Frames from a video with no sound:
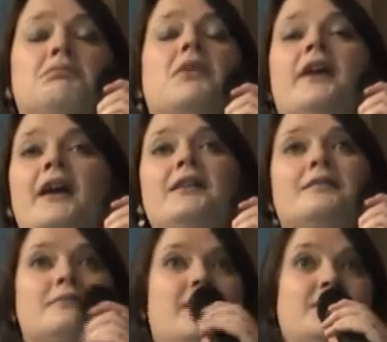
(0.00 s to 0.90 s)
Okay,
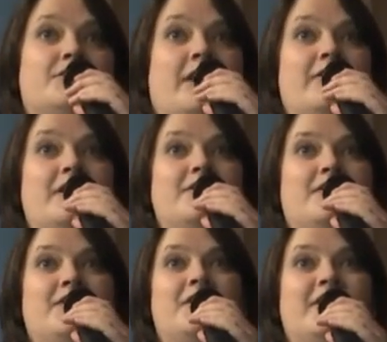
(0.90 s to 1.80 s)
that's fair enough.
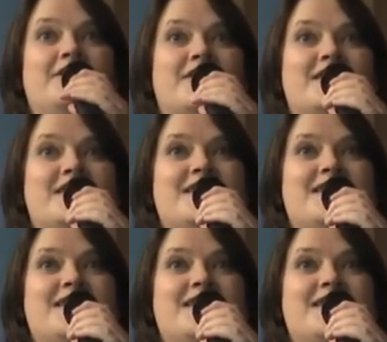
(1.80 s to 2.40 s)
If you're not interested,